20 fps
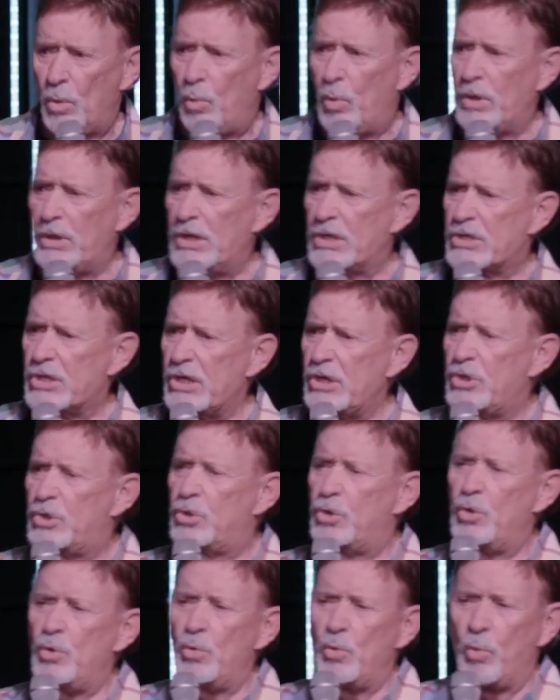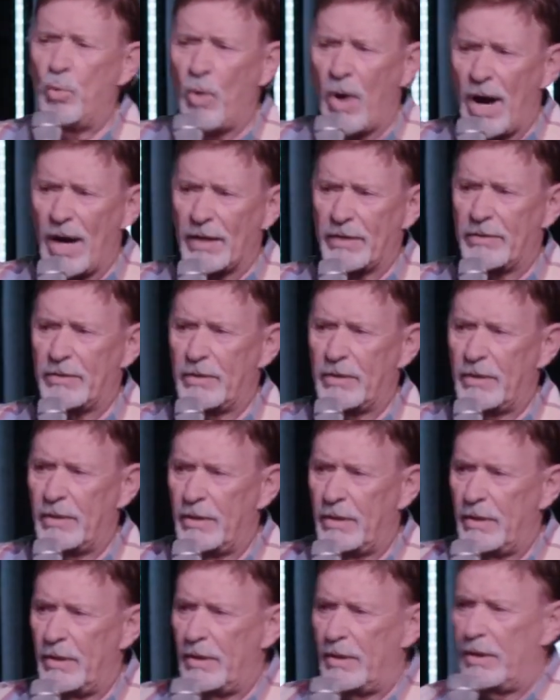Witnessing to what?
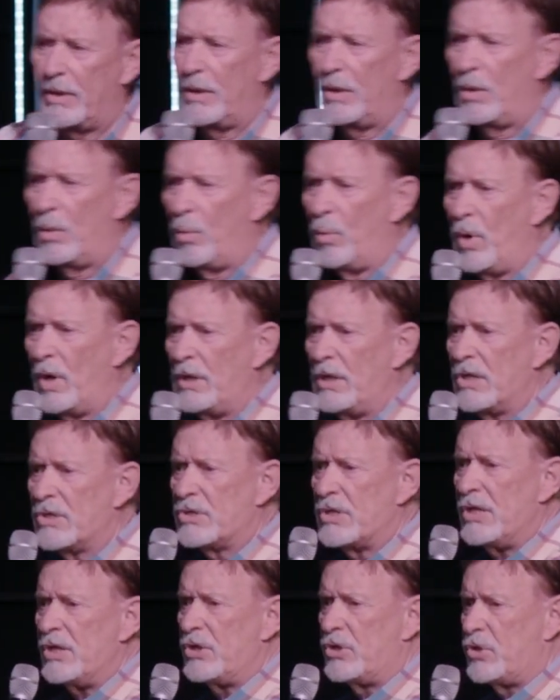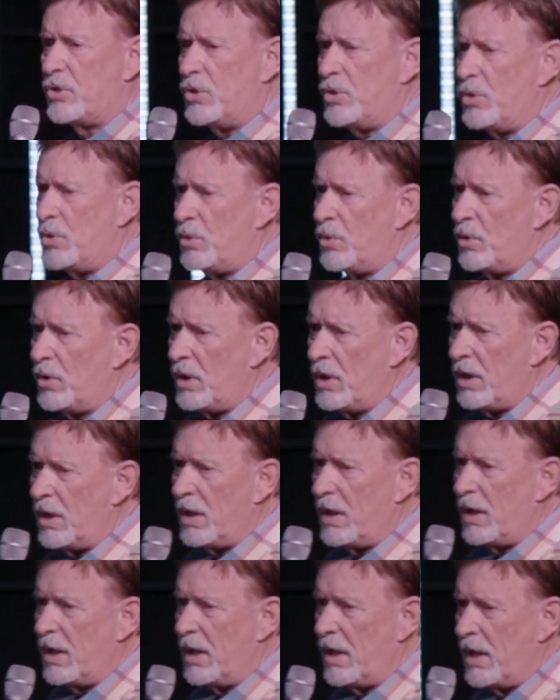Witnessing to
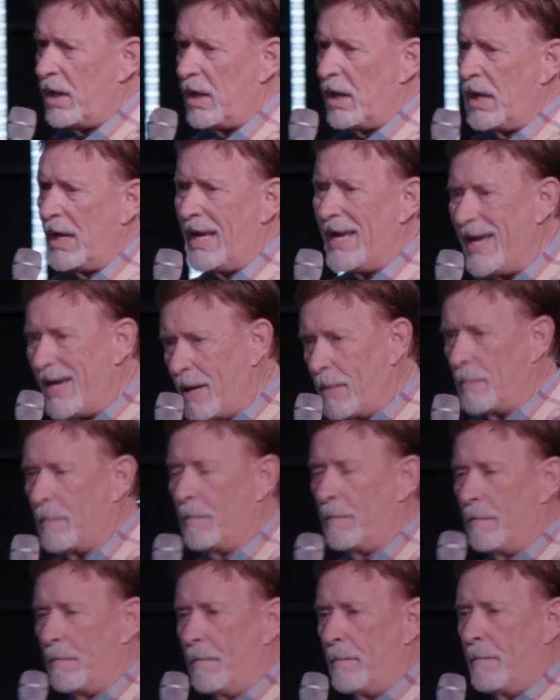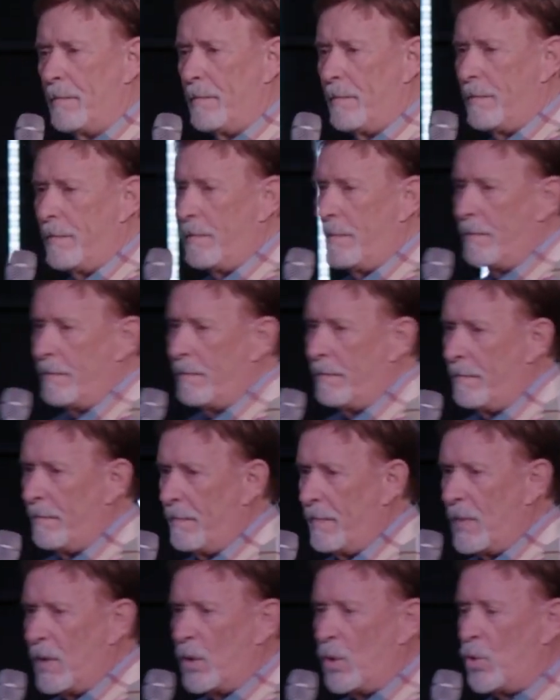Him.
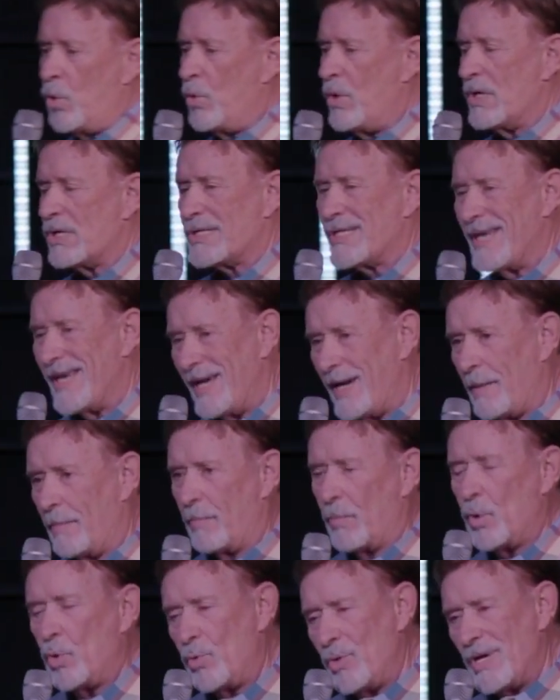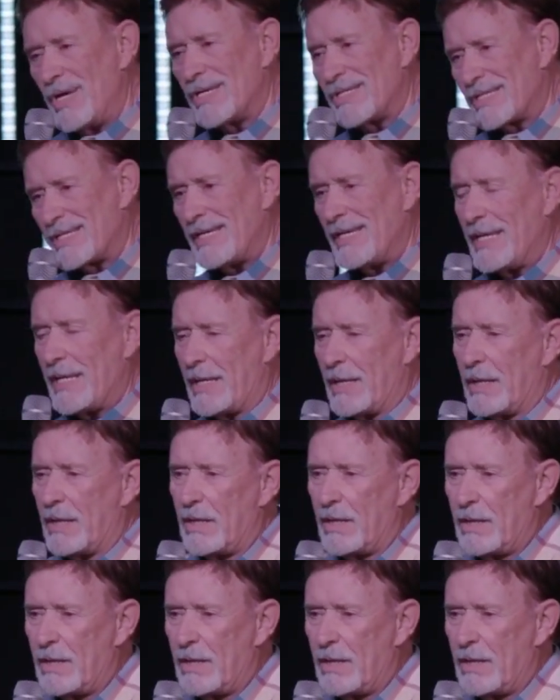Who is Him? Who is He?